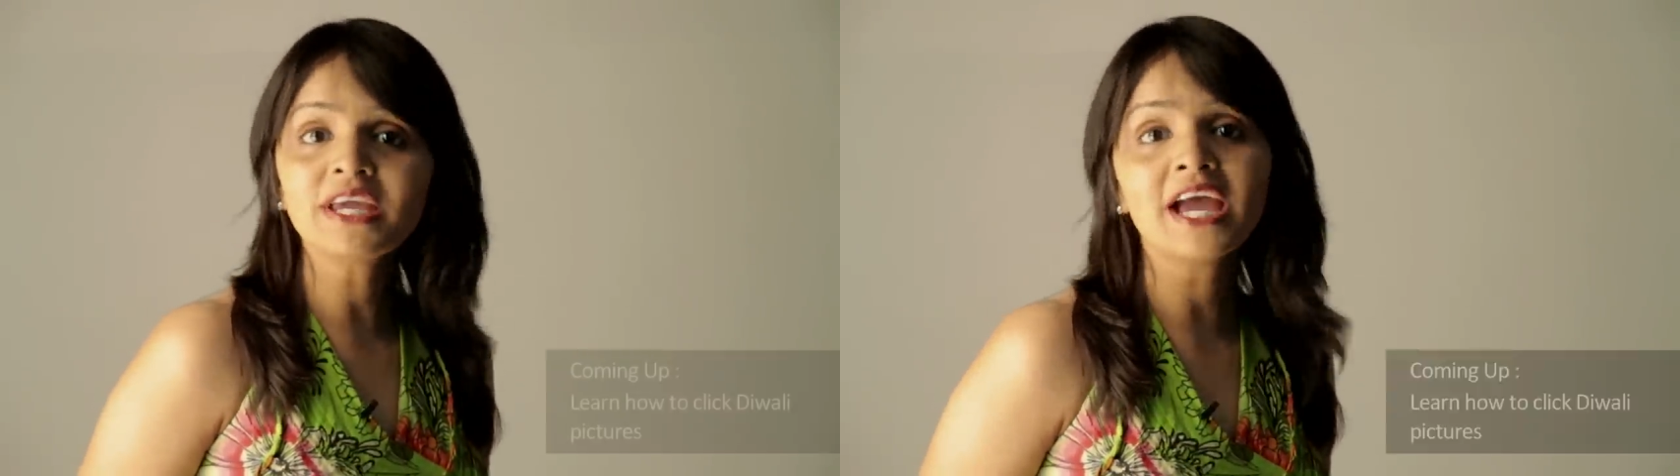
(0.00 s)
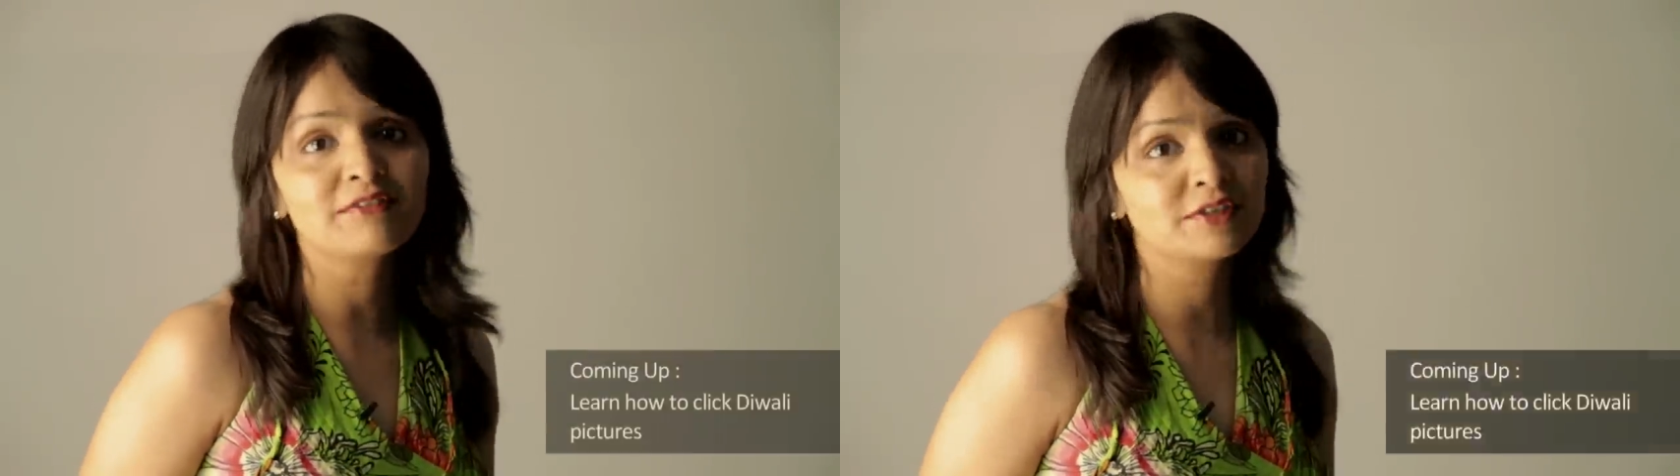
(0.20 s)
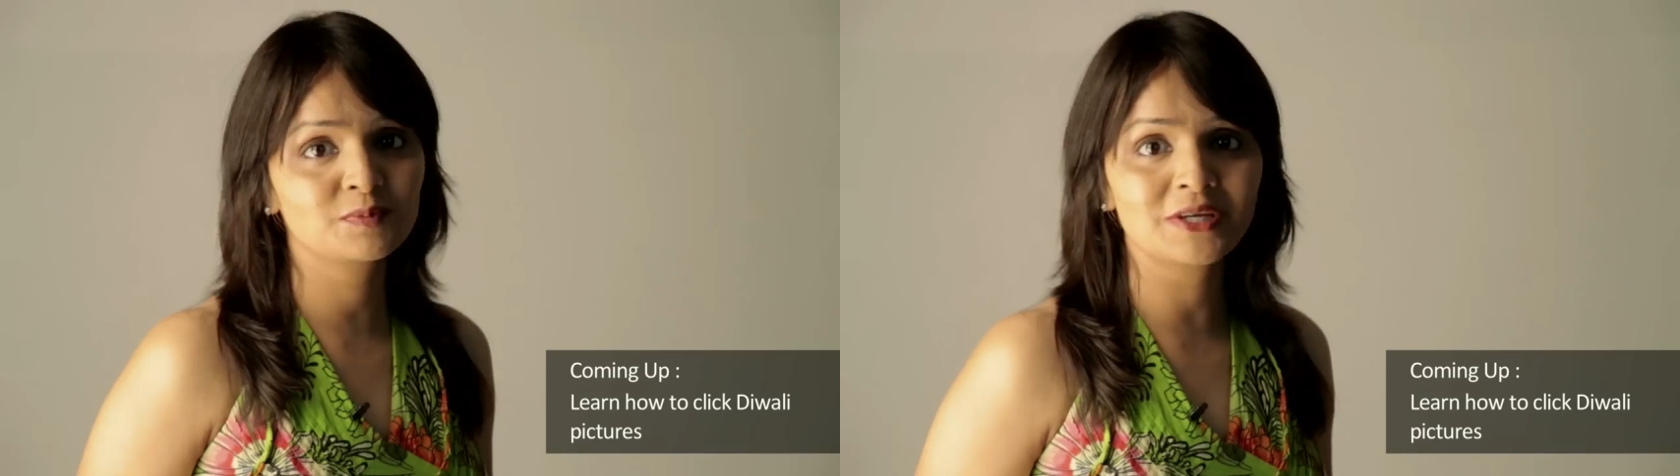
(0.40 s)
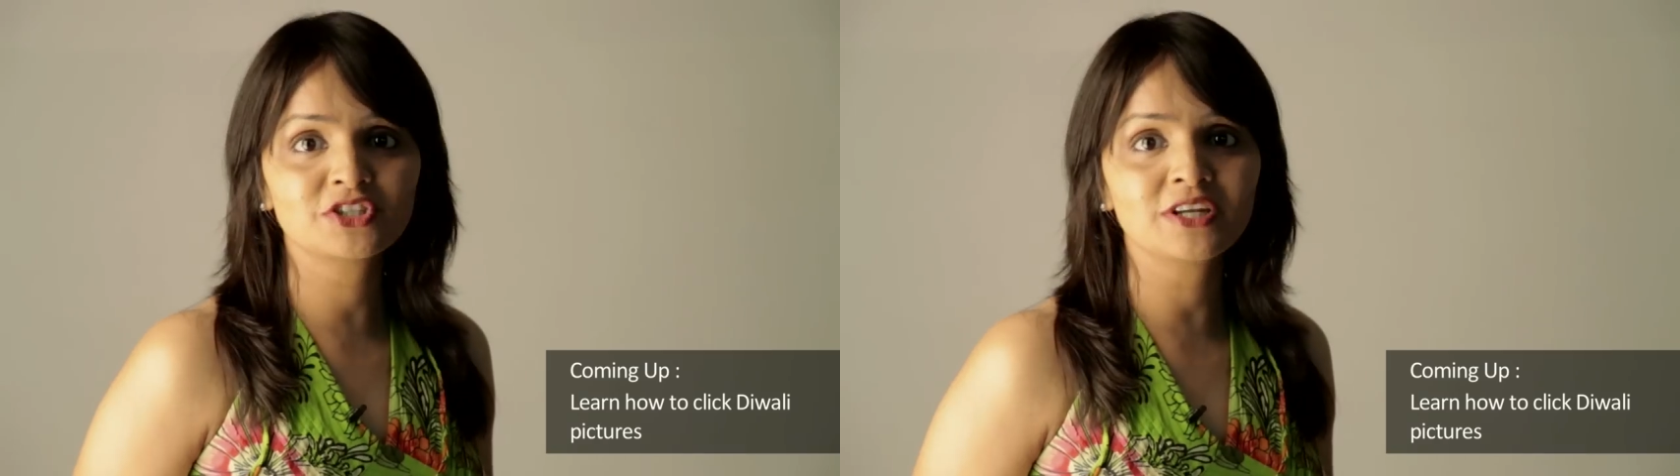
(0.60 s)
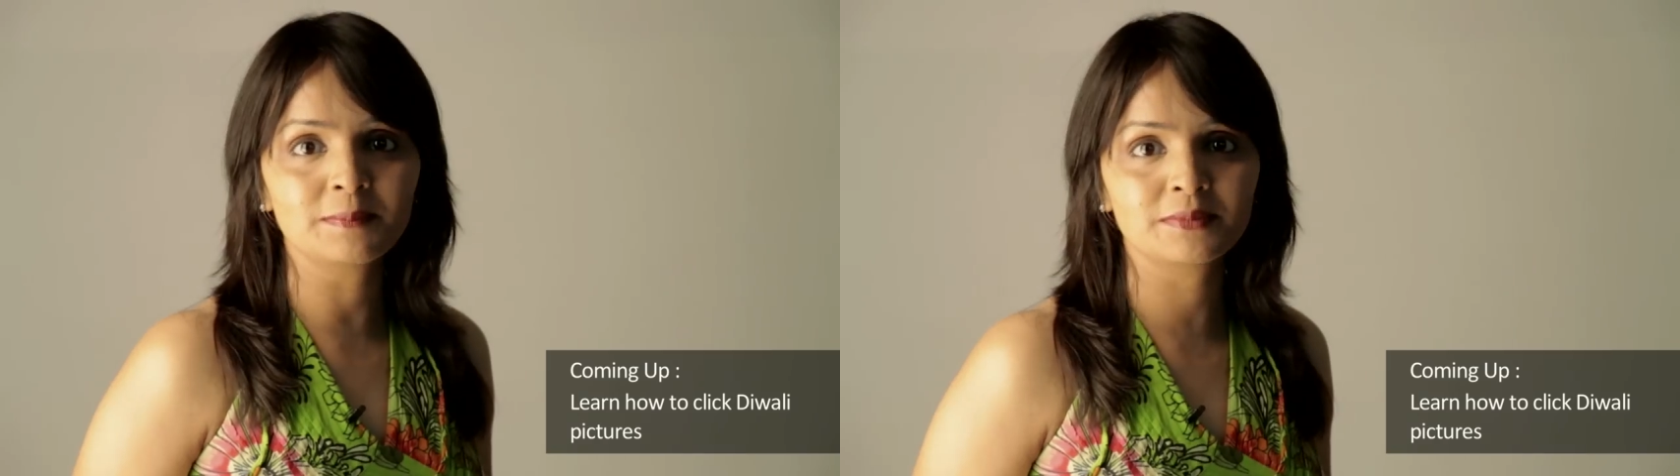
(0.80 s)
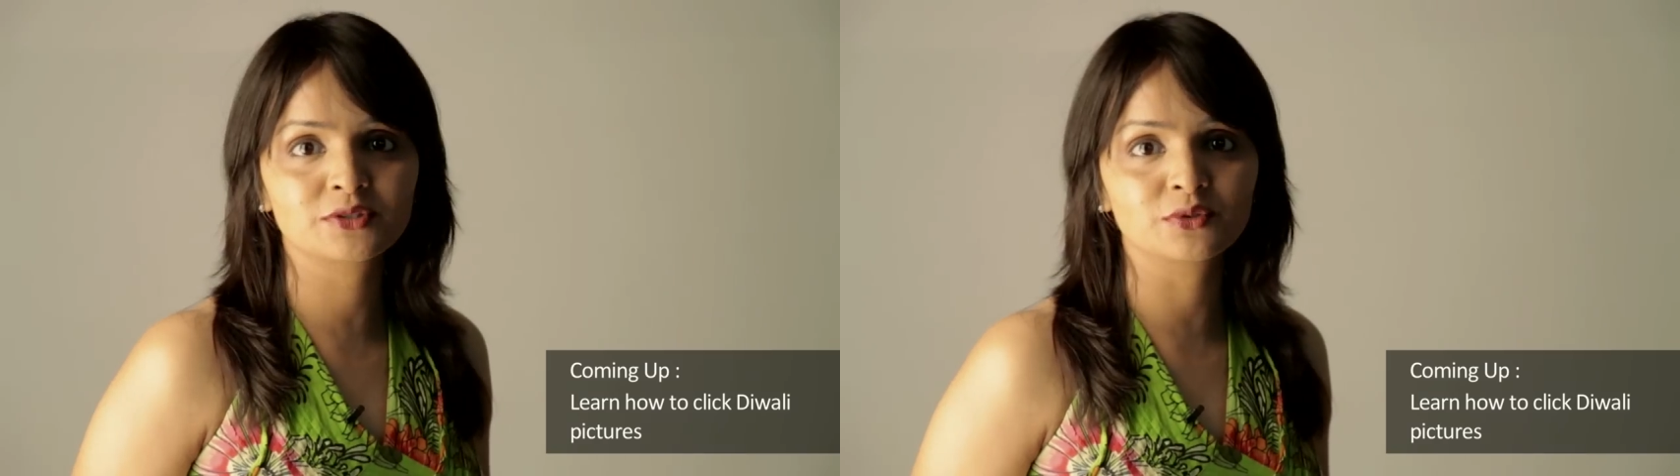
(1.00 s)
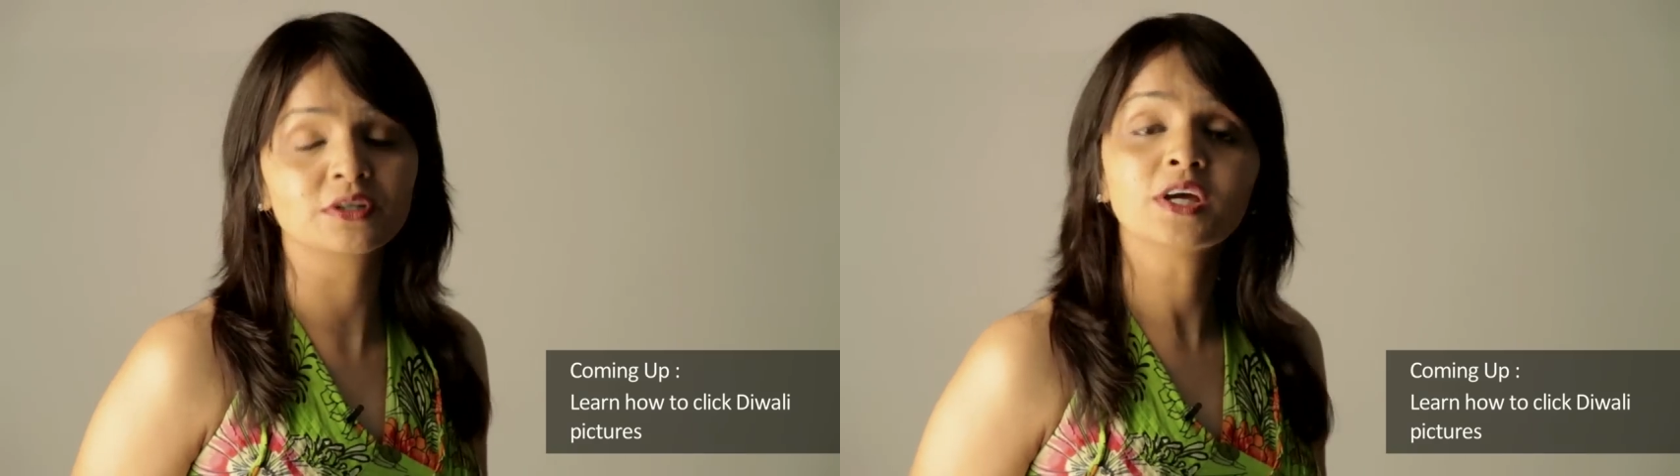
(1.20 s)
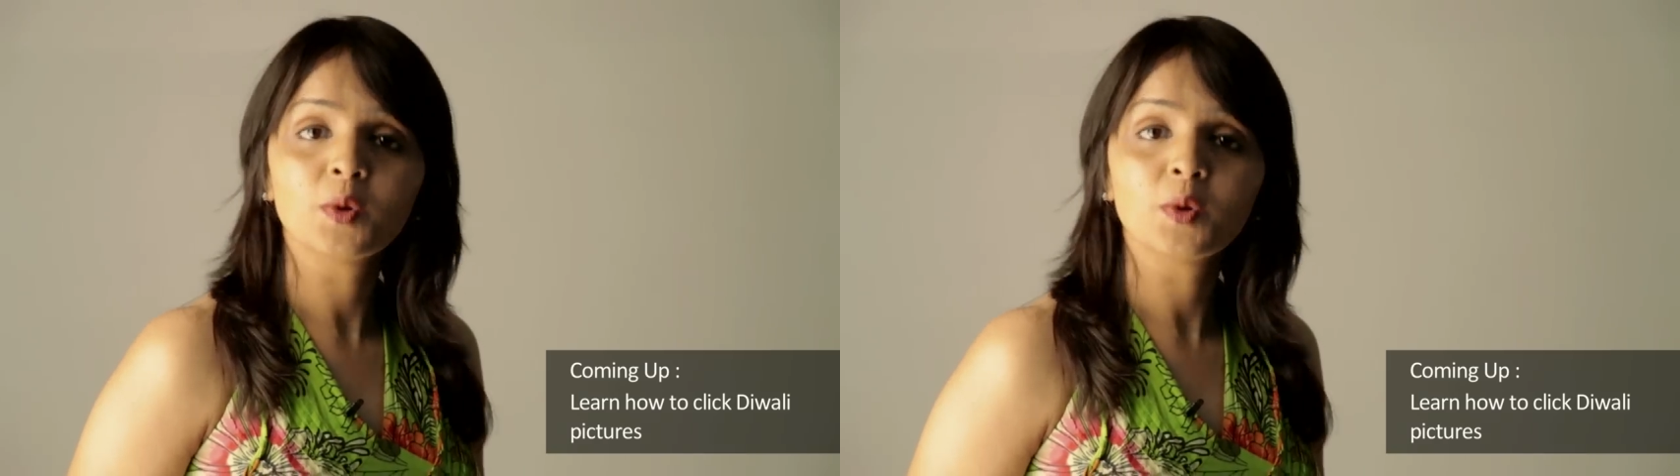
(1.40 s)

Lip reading: have a special episode